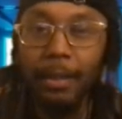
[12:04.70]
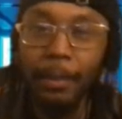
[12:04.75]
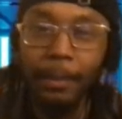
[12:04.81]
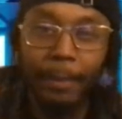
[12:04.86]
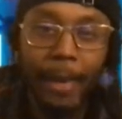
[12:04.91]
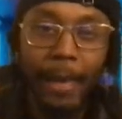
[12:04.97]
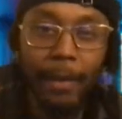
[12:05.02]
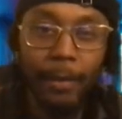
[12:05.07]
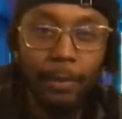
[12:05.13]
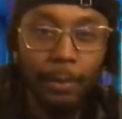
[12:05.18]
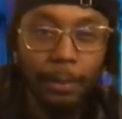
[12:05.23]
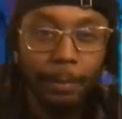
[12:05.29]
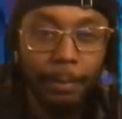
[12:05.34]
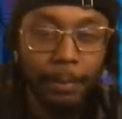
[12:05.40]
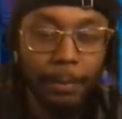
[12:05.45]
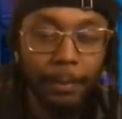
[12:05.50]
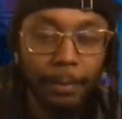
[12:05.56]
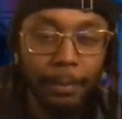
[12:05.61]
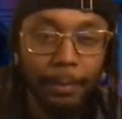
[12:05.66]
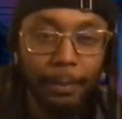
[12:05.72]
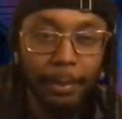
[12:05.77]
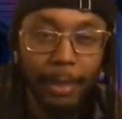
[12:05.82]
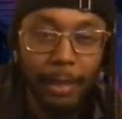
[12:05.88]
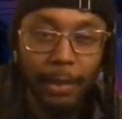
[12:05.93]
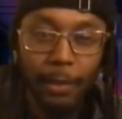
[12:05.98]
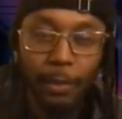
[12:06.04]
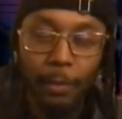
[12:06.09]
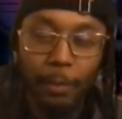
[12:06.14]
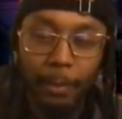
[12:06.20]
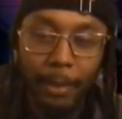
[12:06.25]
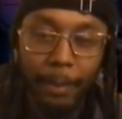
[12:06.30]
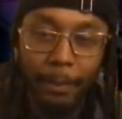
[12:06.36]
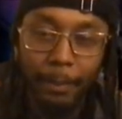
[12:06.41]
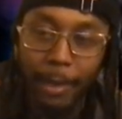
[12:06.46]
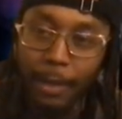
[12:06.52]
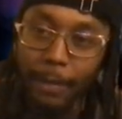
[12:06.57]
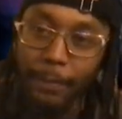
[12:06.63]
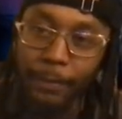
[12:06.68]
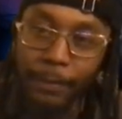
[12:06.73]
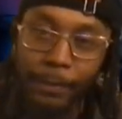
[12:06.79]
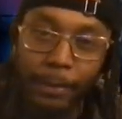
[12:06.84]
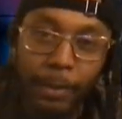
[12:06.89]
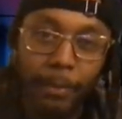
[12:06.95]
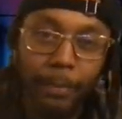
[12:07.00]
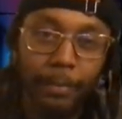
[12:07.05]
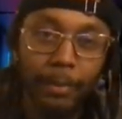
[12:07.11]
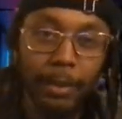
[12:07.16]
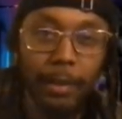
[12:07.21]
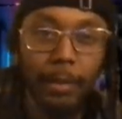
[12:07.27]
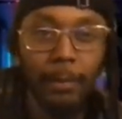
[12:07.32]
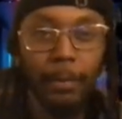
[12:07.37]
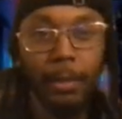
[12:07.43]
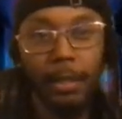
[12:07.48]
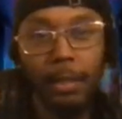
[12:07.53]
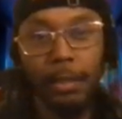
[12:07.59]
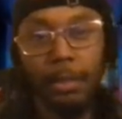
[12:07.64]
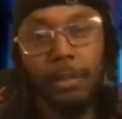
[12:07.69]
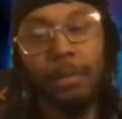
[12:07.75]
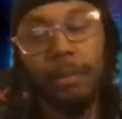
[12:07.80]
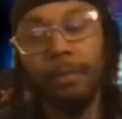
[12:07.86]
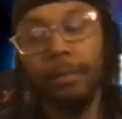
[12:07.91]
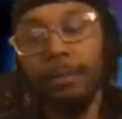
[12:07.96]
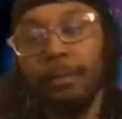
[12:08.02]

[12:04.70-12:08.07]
the battle to be a little bit better for Rope than it was,